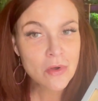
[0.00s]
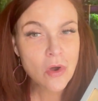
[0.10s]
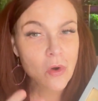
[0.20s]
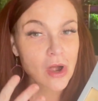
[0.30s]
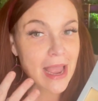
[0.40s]

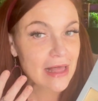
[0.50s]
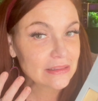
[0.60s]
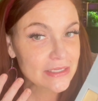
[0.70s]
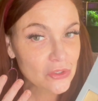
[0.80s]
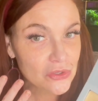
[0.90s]
or how
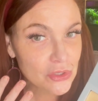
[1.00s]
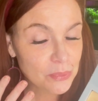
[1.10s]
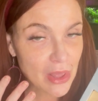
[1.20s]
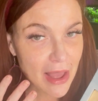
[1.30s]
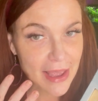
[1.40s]
little you
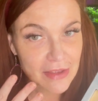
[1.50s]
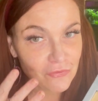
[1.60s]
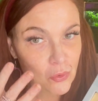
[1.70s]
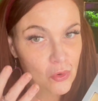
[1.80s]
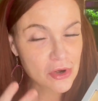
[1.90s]
apply
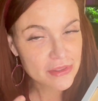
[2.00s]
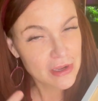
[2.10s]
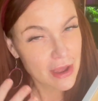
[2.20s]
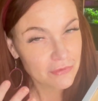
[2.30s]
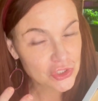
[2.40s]
for the
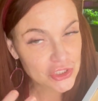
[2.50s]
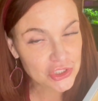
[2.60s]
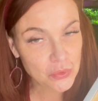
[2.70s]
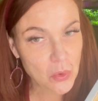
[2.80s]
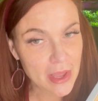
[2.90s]
coverage that
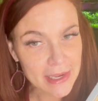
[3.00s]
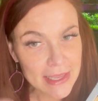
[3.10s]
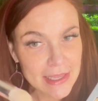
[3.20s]
you want.